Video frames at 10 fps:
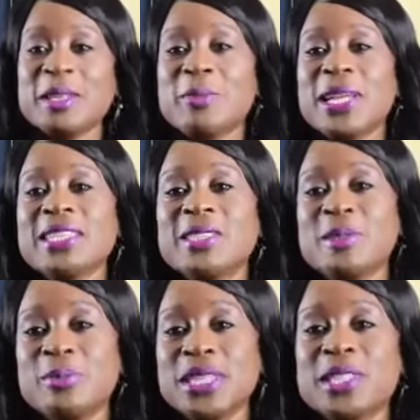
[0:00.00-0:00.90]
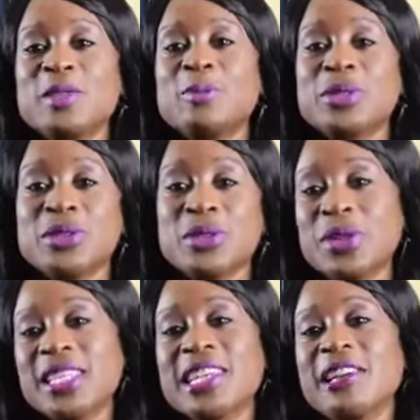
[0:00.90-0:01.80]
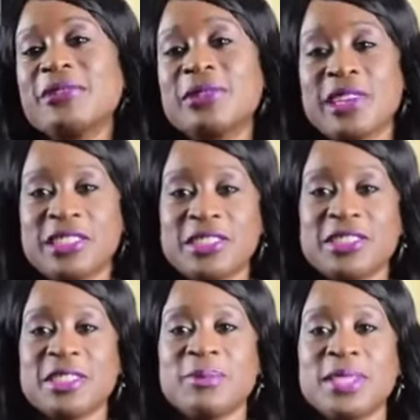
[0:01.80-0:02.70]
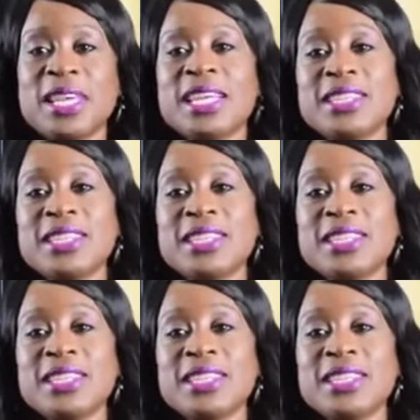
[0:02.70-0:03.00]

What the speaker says: the place to be to build great love relationships.